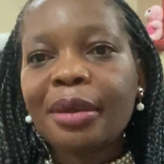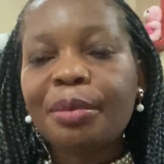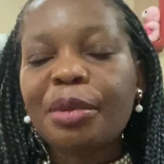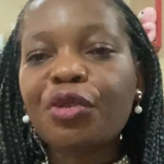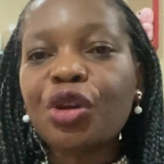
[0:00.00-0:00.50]

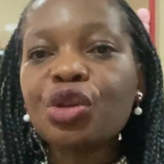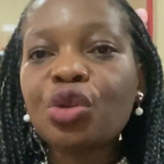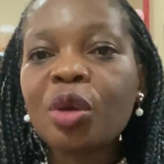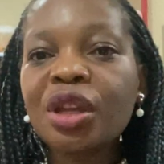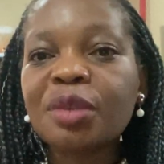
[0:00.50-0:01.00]
Before you
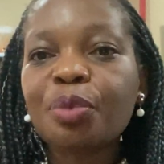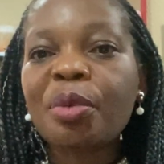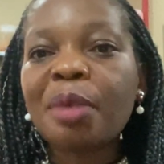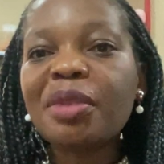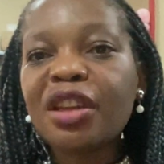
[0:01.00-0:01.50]
know it,
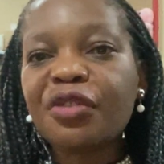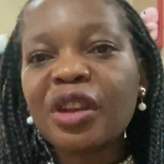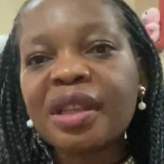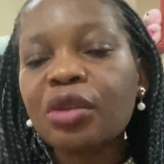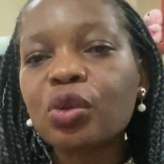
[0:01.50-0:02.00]
probably he
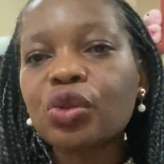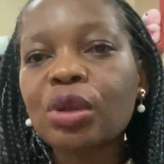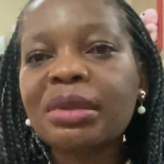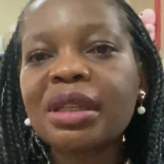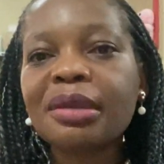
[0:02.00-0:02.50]
fainted or
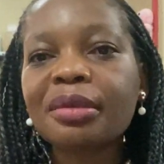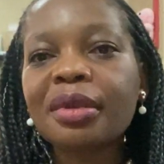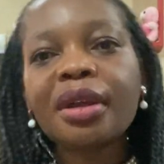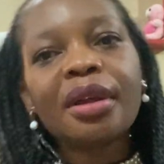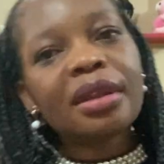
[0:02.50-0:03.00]
something.
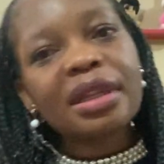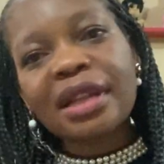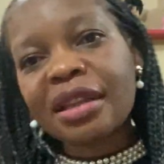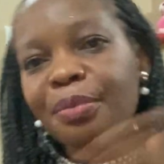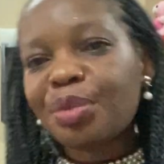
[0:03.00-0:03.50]
They
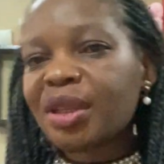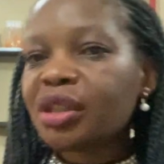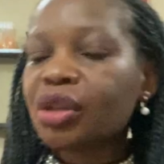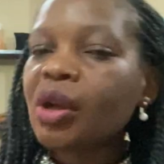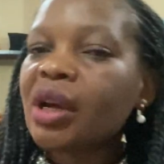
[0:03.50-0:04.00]
started
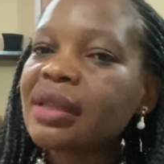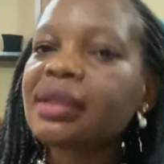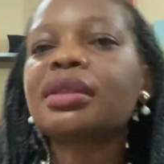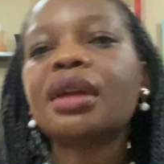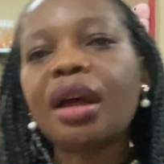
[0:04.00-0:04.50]
beating the younger
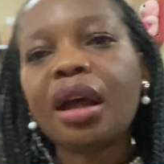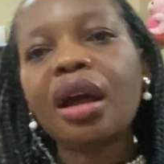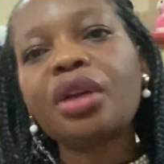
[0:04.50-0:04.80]
sister.